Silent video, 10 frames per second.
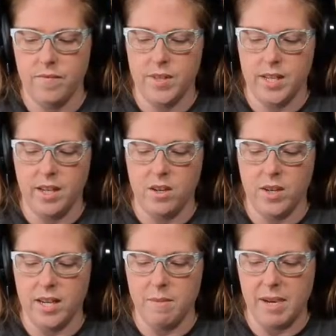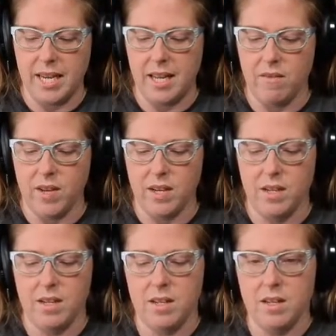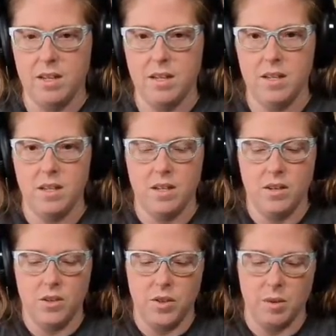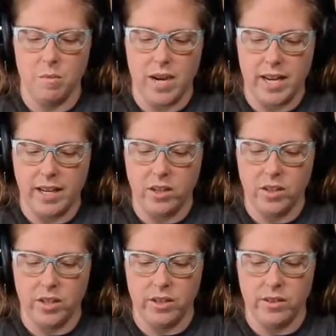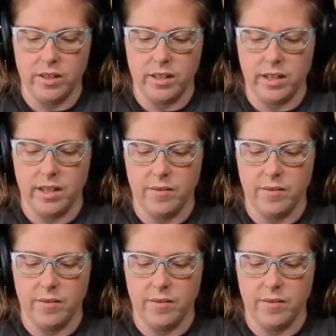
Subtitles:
And you know what? I might even do some right angle turns today.